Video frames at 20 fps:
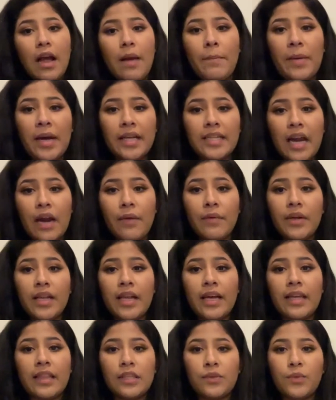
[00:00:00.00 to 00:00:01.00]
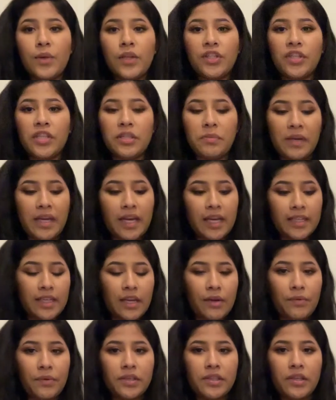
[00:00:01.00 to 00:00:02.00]
But I really like this one just because
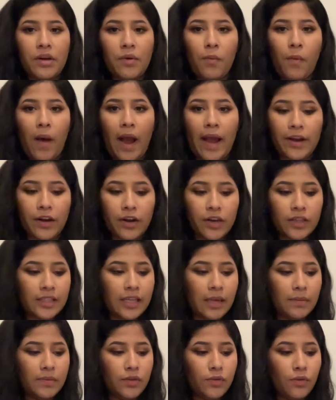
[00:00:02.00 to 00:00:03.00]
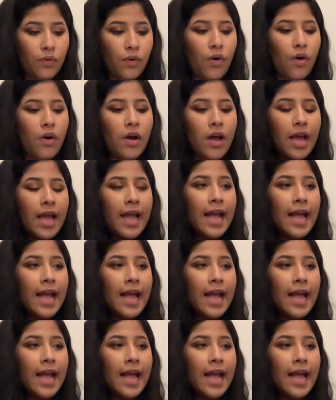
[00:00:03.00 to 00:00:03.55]
it was a wider step stool